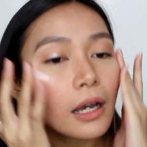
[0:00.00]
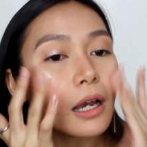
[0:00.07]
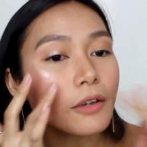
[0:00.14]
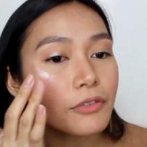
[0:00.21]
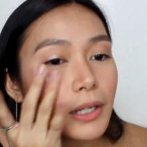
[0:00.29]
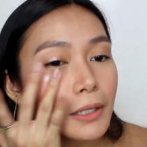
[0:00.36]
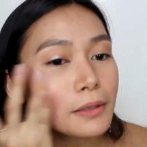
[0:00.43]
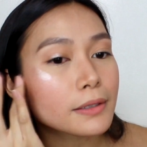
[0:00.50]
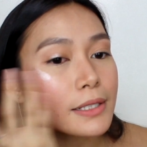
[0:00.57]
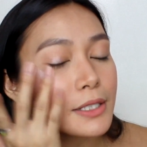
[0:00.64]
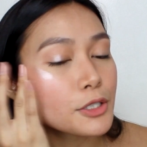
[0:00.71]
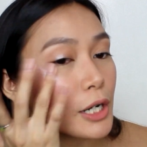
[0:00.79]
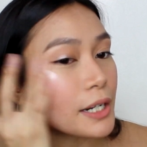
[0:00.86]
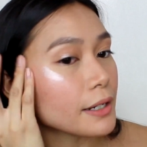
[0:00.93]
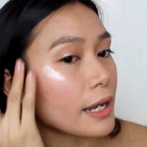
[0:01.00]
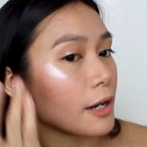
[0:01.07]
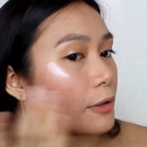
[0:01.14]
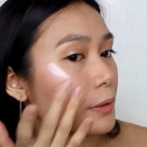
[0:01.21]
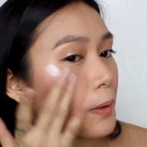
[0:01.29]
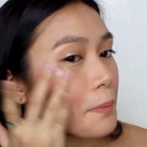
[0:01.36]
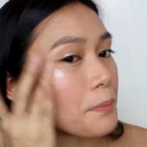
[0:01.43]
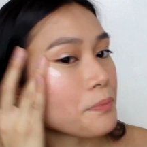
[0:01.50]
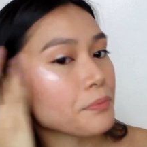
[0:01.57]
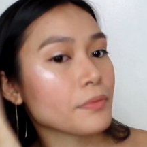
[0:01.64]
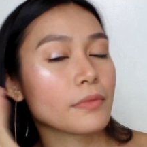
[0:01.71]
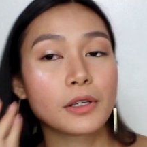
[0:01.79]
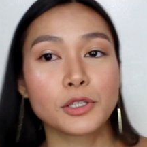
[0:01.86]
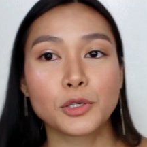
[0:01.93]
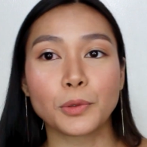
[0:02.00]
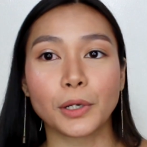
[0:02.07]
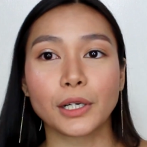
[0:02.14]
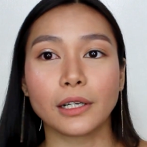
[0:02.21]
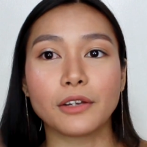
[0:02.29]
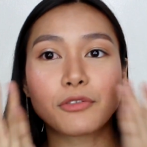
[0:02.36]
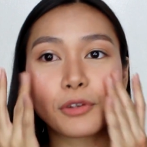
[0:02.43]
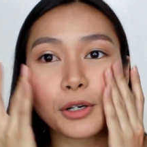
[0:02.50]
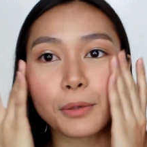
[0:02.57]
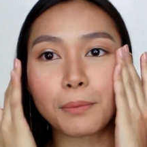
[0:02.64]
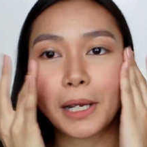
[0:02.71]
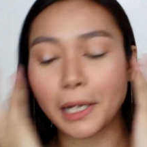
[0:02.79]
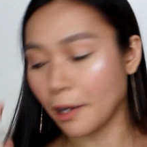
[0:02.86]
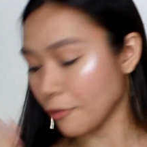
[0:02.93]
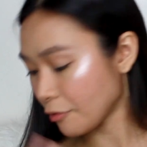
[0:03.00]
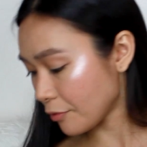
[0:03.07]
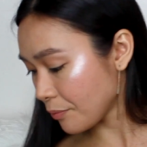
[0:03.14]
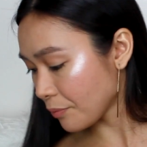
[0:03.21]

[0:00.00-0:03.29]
I feel like this dried down too early for my life.